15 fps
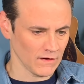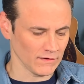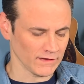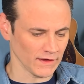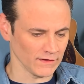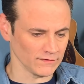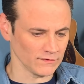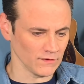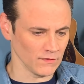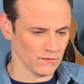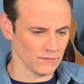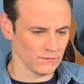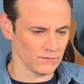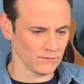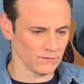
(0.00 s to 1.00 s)
Okay,
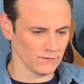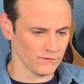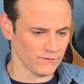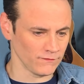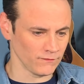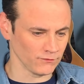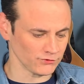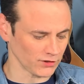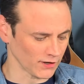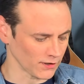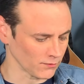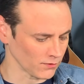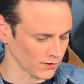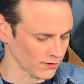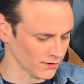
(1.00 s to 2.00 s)
so try to
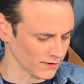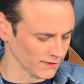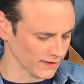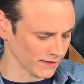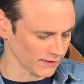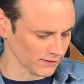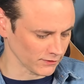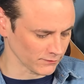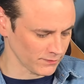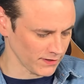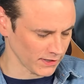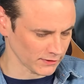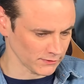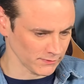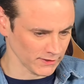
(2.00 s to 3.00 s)
work on getting your
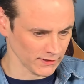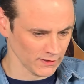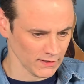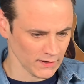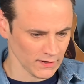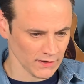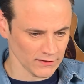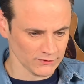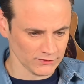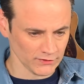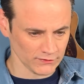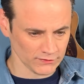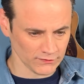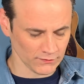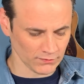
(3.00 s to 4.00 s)
pick to be
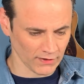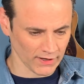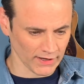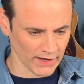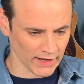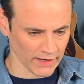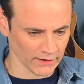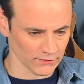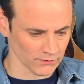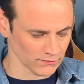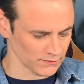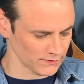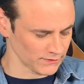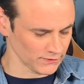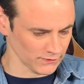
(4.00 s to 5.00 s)
just the right angle
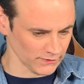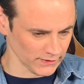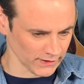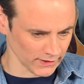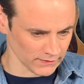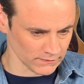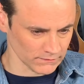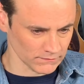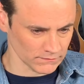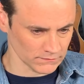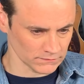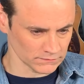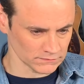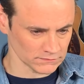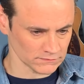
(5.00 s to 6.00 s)
until you get
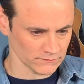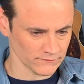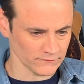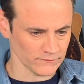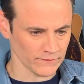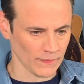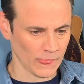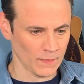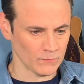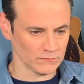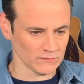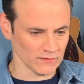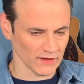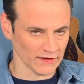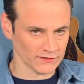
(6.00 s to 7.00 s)

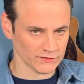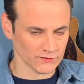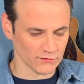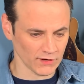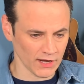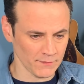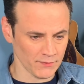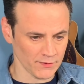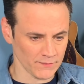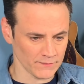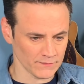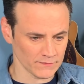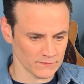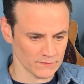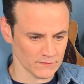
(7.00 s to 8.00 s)
less scrape
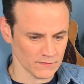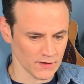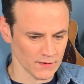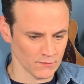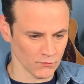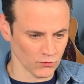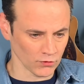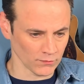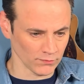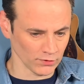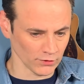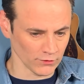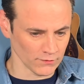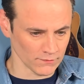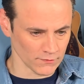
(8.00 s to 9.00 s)
and more
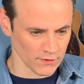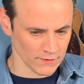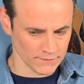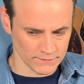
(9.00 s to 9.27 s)
bloom.